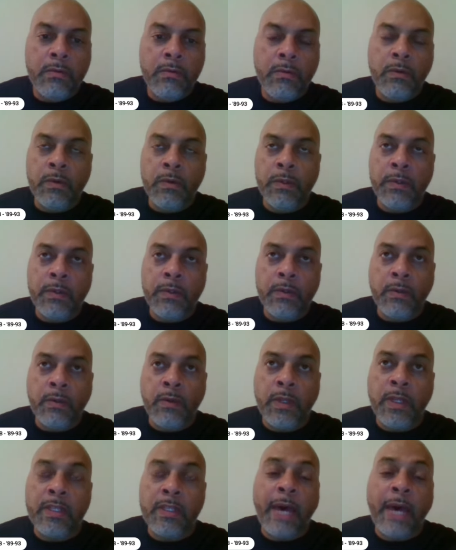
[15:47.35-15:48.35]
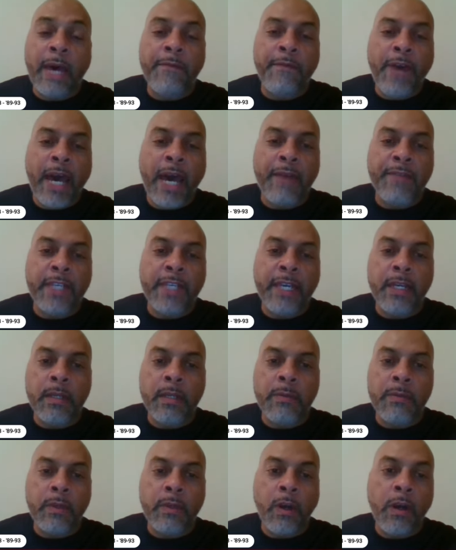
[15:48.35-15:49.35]
one of, of the top five
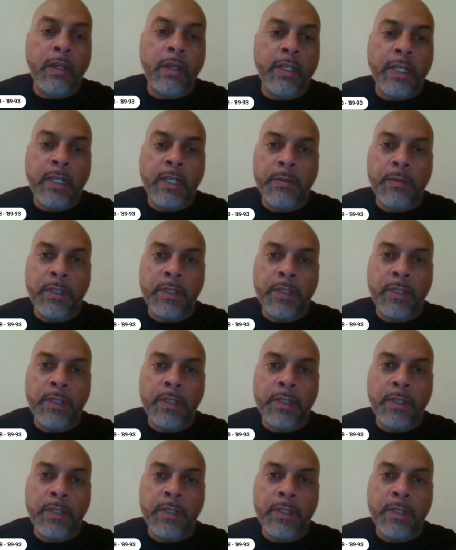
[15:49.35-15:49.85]
tandems, guard tandems